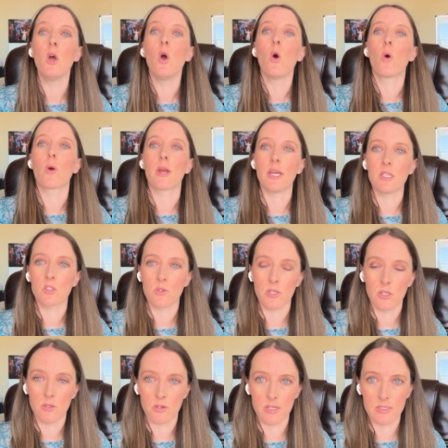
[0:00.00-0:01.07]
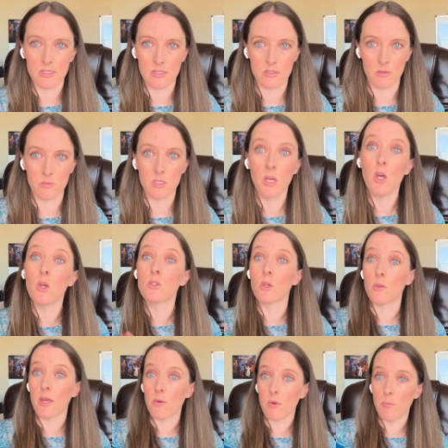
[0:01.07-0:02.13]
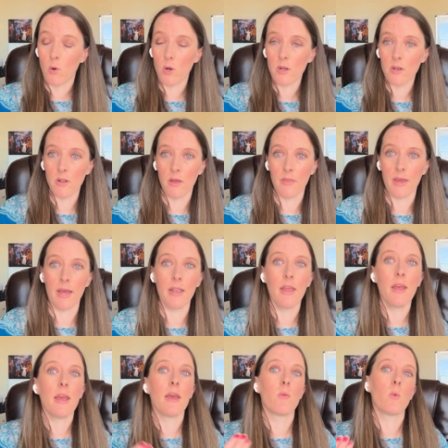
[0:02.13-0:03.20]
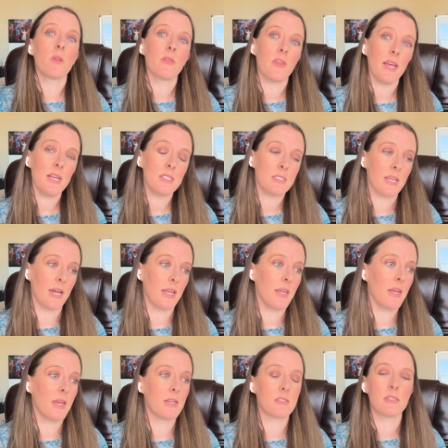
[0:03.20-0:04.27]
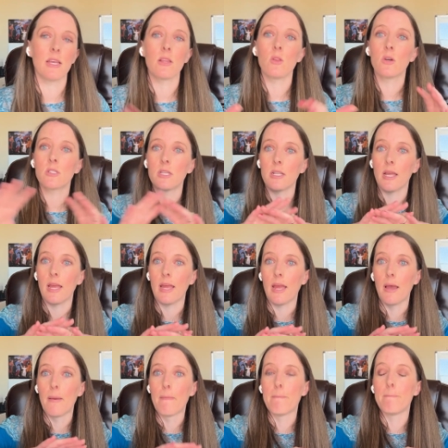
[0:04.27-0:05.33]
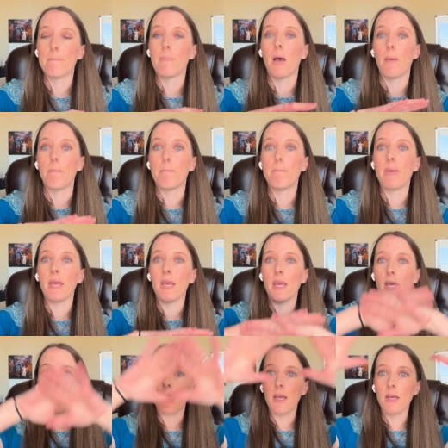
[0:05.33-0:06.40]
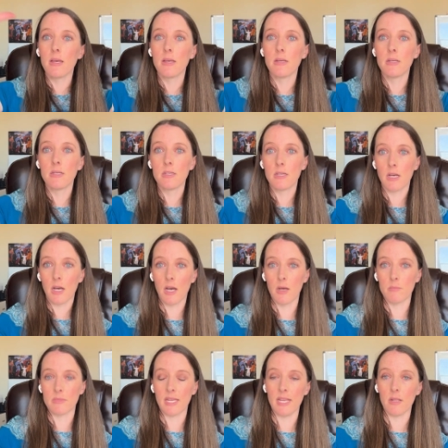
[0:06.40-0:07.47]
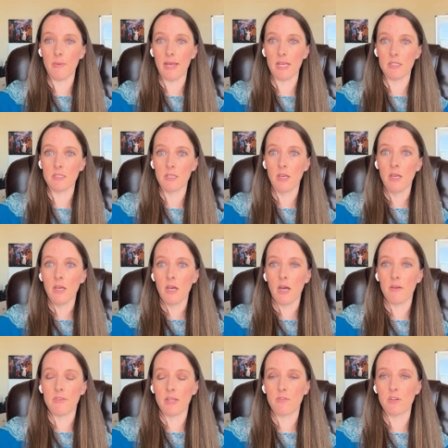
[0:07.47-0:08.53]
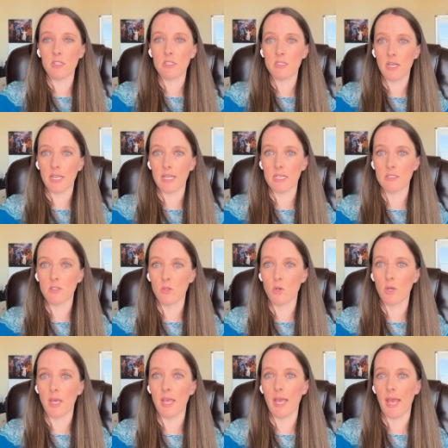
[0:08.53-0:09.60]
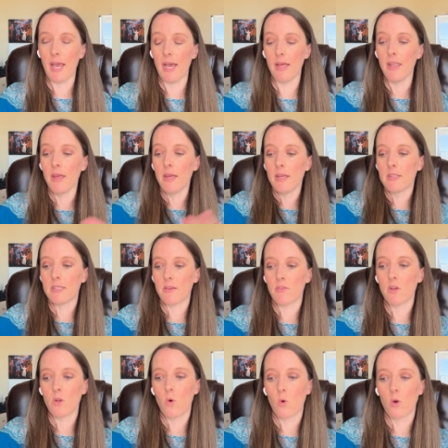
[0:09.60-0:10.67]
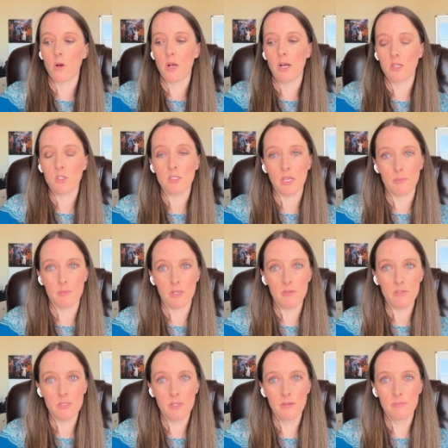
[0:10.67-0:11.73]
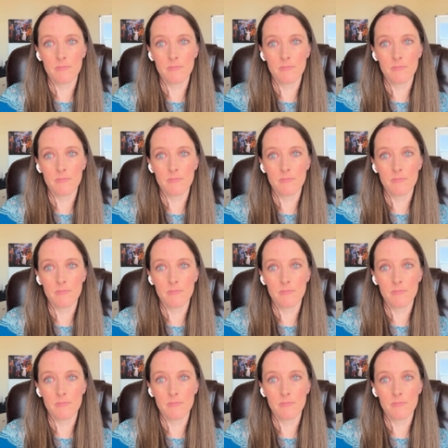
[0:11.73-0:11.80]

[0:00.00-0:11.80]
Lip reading: or intrauterine systems. So they reported on that. And what they said is they looked at a big database of different studies looking at different oral contraceptives,